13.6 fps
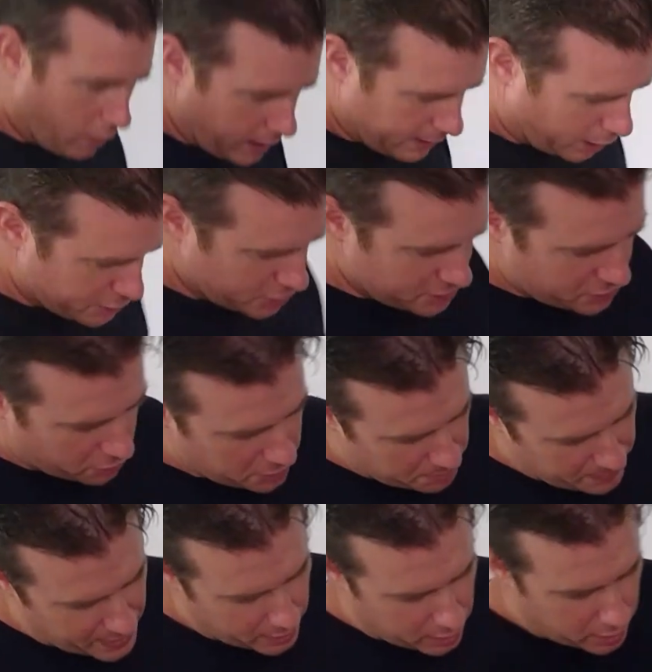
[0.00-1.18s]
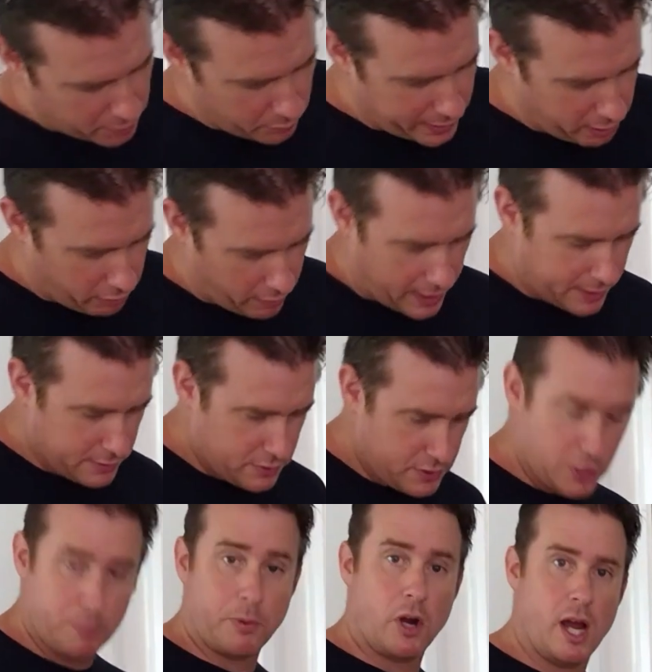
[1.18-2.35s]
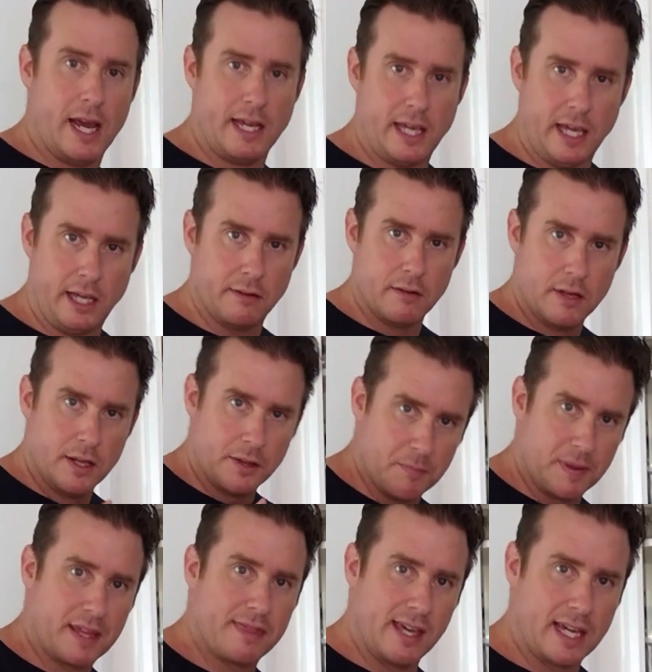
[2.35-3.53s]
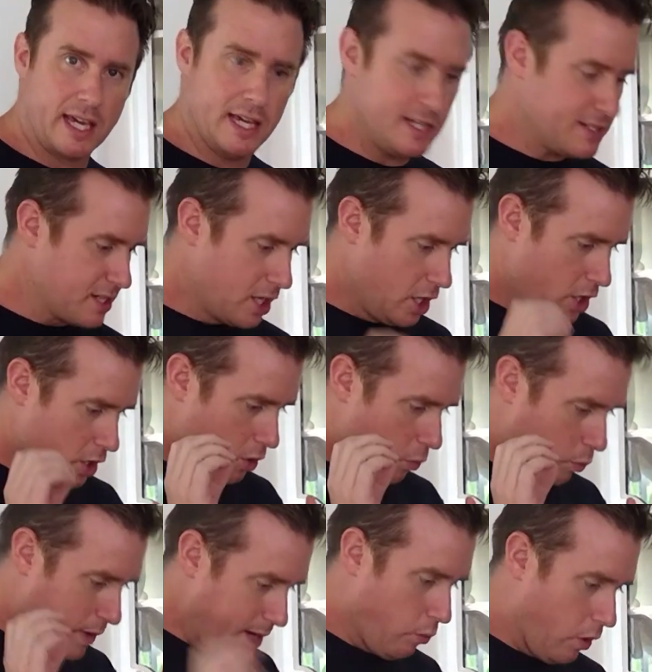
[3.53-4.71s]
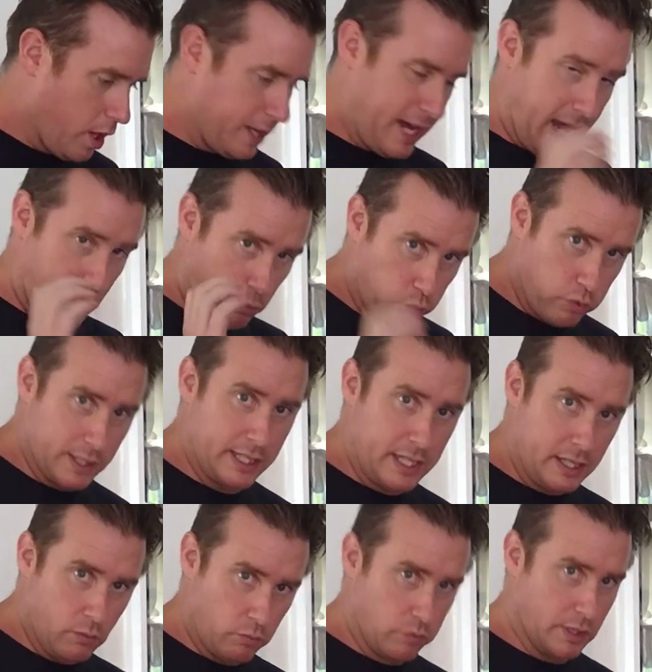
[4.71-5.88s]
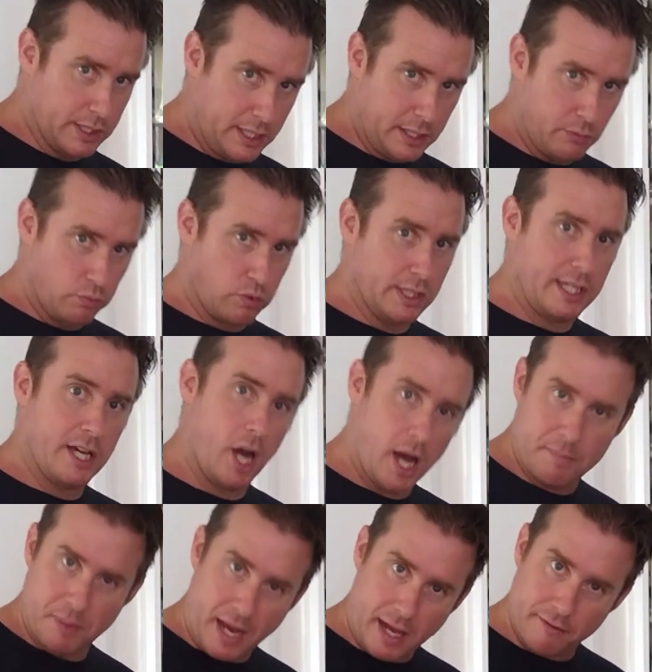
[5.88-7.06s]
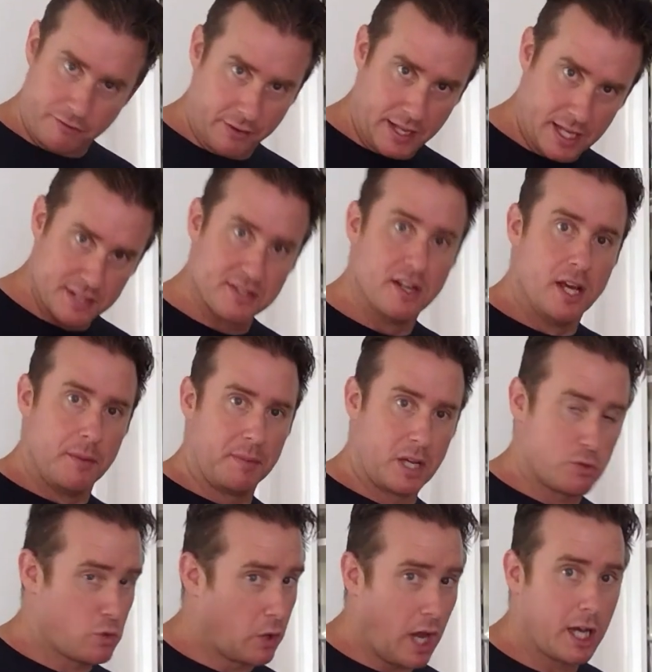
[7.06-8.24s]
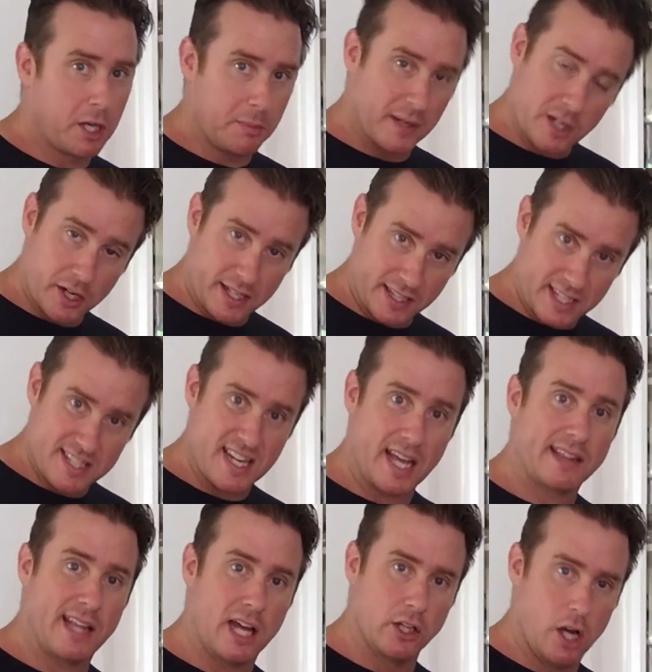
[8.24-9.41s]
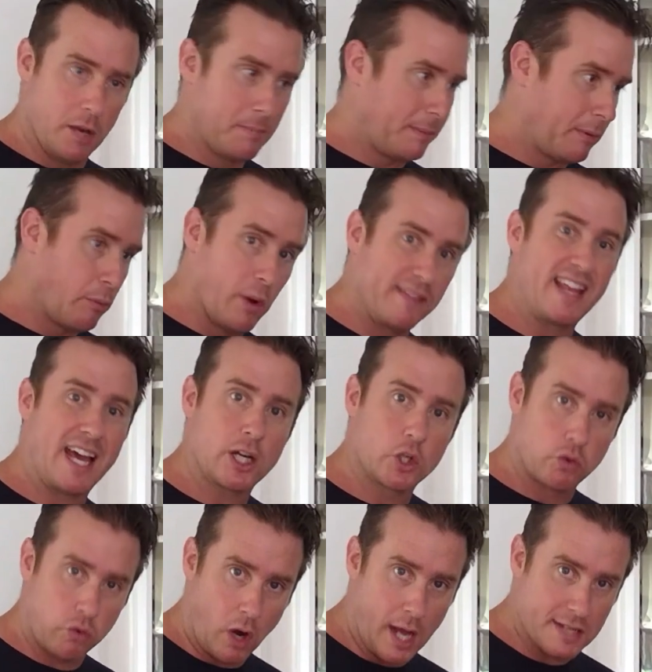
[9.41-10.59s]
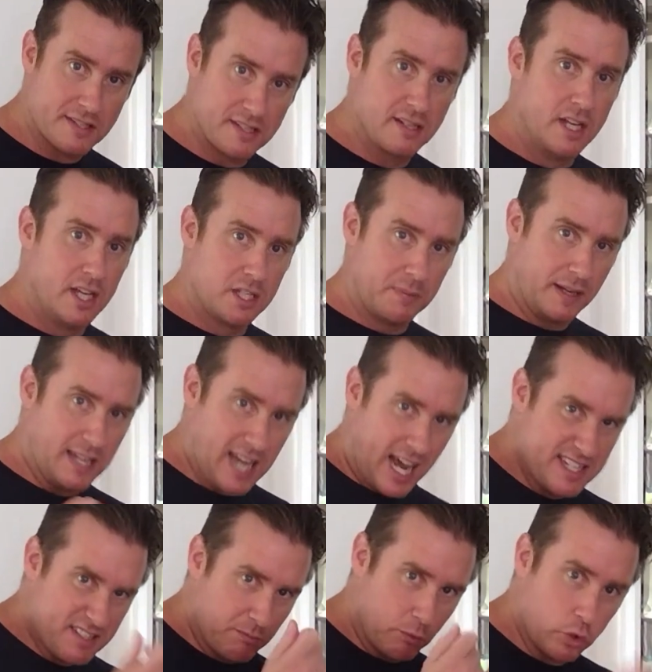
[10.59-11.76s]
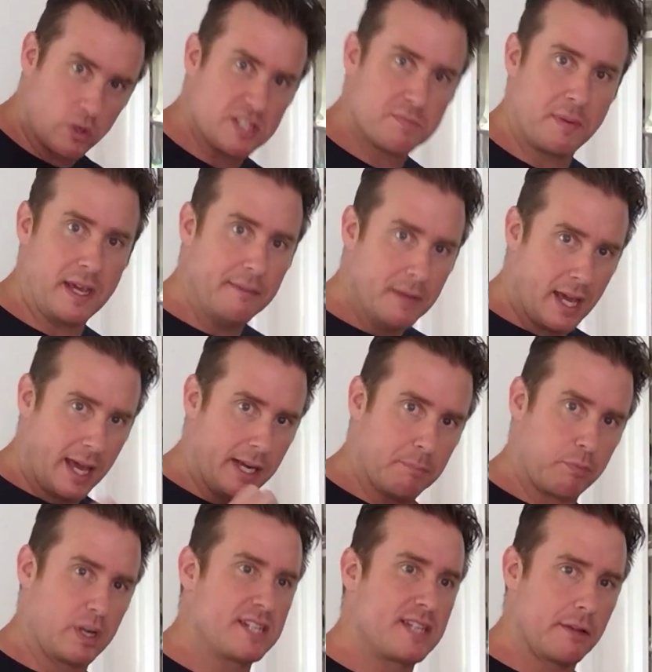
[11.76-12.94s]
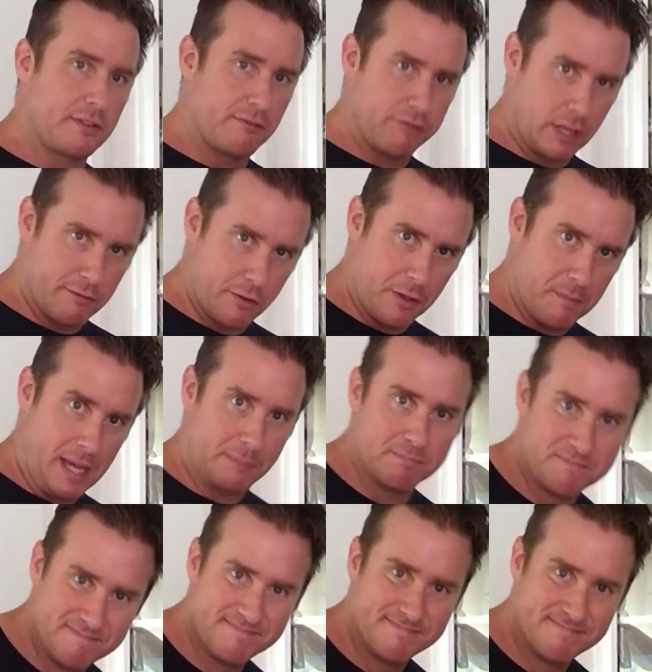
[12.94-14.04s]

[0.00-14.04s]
All right, I just turned the pan on. We are at super high heat. The big thing is, we want a really, really, really hot pan for this because we're not gonna be cooking the steak that long, but we want that crust to be nice and crispy, and it brings out the flavor of the meat.